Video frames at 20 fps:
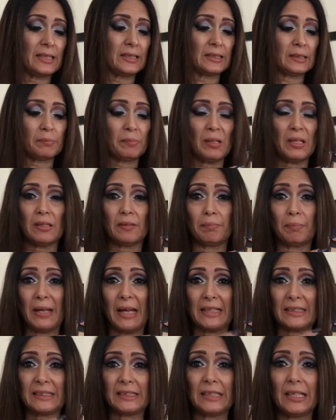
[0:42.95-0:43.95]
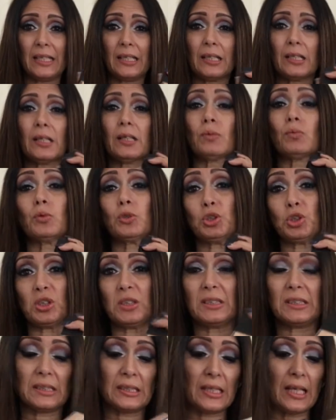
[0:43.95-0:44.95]
It's made of plastic, which
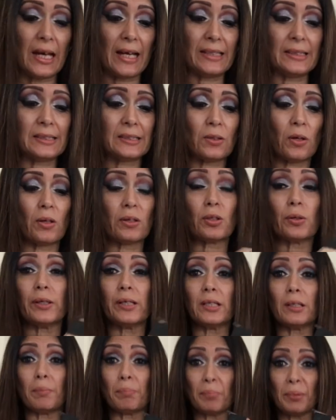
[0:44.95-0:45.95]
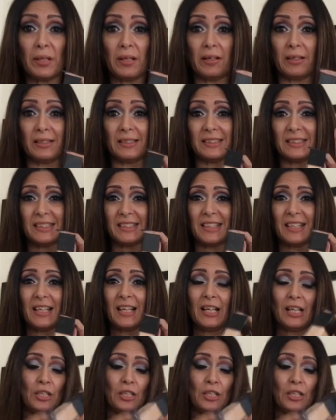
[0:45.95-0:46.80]
is nice, although it appears